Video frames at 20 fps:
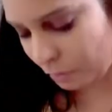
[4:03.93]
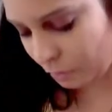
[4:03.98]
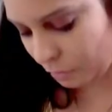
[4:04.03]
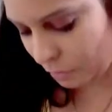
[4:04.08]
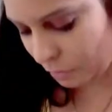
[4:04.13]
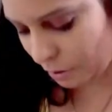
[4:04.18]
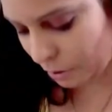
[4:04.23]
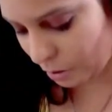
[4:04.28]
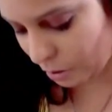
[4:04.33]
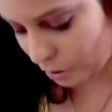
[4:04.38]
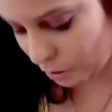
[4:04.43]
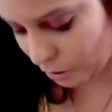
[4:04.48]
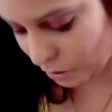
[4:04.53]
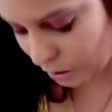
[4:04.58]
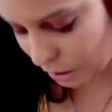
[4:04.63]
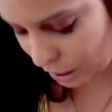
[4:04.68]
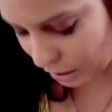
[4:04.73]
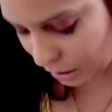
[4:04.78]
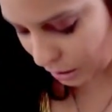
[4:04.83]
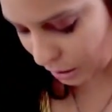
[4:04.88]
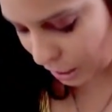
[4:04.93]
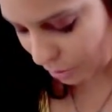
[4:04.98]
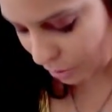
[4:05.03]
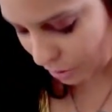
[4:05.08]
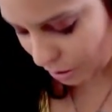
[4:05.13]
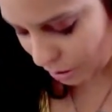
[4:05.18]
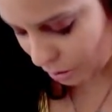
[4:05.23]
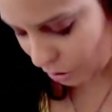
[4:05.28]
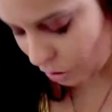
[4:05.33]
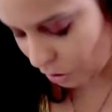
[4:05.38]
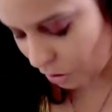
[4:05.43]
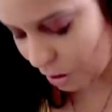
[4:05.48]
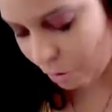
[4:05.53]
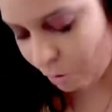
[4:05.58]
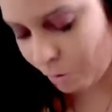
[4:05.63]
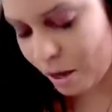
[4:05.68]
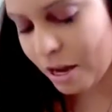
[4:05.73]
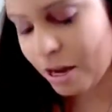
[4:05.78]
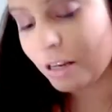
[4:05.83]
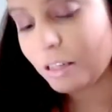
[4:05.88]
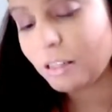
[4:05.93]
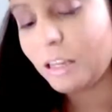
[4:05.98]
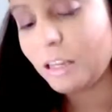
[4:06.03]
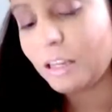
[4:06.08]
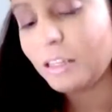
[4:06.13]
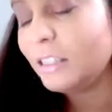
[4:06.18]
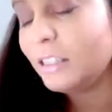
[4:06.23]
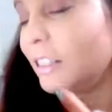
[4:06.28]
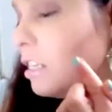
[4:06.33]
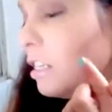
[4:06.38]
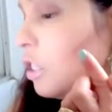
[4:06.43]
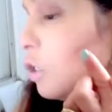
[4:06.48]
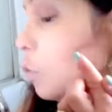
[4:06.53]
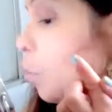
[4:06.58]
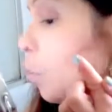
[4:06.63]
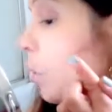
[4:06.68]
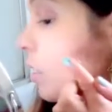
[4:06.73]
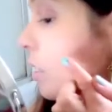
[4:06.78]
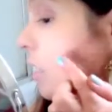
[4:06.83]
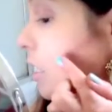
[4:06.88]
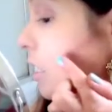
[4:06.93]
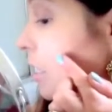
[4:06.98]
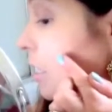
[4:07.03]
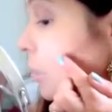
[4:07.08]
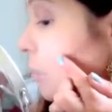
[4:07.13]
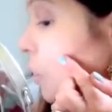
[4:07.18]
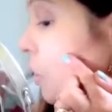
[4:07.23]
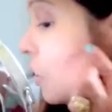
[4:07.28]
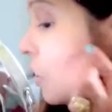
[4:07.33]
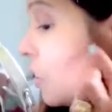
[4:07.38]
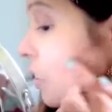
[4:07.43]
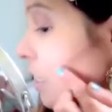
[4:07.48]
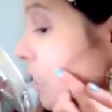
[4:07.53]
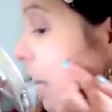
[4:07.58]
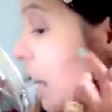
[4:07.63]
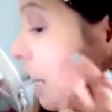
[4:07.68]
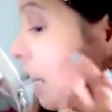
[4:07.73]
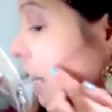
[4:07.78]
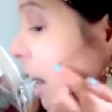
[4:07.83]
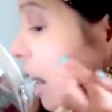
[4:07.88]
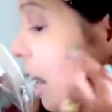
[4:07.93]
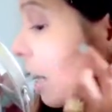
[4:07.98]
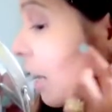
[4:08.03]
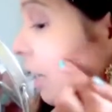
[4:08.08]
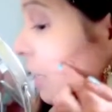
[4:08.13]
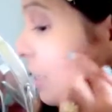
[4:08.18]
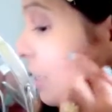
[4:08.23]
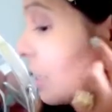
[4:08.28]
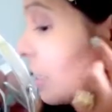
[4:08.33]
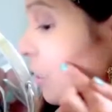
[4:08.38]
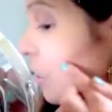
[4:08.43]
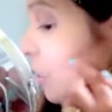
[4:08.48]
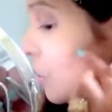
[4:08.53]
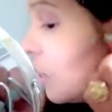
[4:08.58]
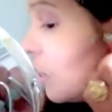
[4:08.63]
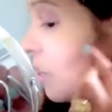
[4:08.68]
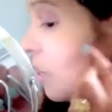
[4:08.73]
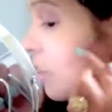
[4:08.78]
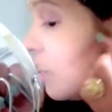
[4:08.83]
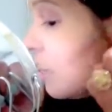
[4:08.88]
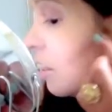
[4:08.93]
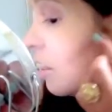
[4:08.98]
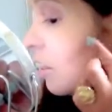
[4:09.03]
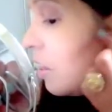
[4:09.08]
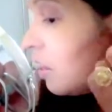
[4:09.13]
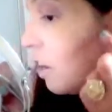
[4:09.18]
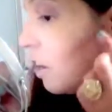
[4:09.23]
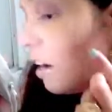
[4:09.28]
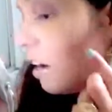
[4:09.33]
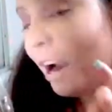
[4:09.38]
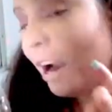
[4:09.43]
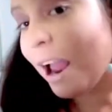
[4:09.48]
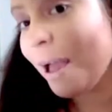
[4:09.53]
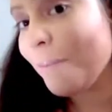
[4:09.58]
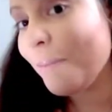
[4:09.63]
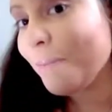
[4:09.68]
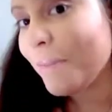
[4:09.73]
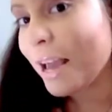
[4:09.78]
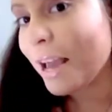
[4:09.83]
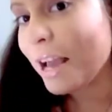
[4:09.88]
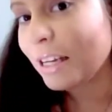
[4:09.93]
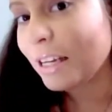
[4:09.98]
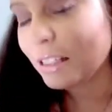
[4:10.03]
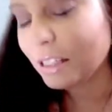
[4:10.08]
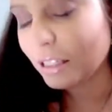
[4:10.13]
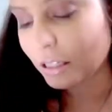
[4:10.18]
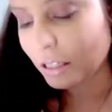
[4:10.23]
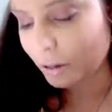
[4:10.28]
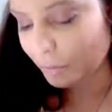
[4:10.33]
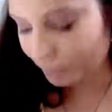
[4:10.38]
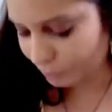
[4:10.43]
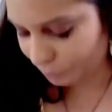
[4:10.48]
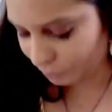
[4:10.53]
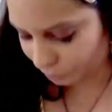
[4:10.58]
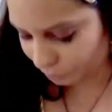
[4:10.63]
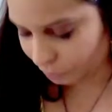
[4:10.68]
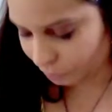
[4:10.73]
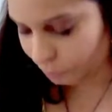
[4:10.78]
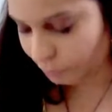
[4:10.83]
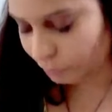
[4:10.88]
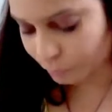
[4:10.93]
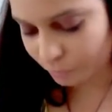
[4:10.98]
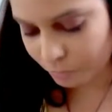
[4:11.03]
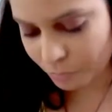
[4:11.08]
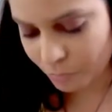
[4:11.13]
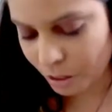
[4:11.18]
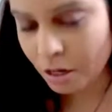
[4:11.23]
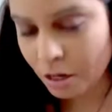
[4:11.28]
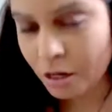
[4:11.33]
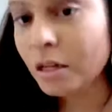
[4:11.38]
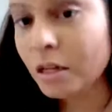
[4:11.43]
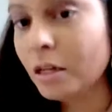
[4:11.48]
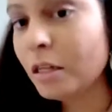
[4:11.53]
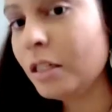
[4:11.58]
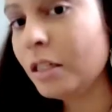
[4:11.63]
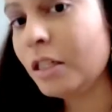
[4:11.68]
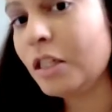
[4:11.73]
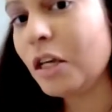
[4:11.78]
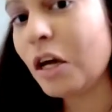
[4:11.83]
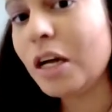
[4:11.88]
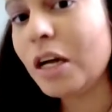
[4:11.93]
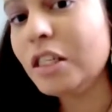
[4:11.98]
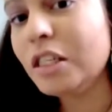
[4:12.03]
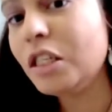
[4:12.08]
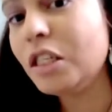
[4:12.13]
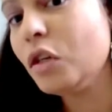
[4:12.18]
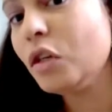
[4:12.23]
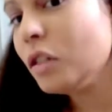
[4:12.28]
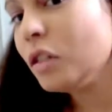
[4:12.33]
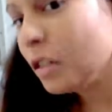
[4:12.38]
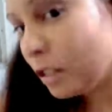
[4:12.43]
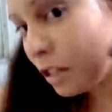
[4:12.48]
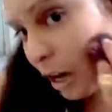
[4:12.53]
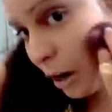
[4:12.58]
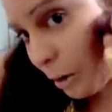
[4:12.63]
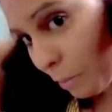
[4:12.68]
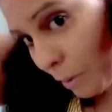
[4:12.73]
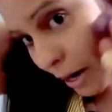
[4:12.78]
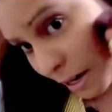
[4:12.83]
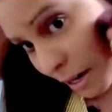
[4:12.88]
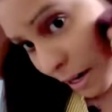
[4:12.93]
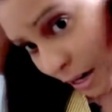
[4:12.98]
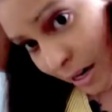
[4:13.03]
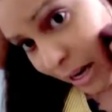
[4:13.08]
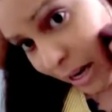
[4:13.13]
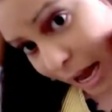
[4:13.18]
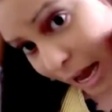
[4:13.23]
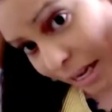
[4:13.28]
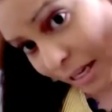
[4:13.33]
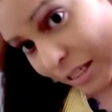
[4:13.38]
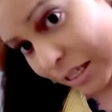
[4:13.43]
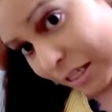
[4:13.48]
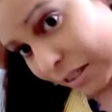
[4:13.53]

And the same step in the other way. And this one's small, just like coconut, so they're amazing. So I just want to start blending that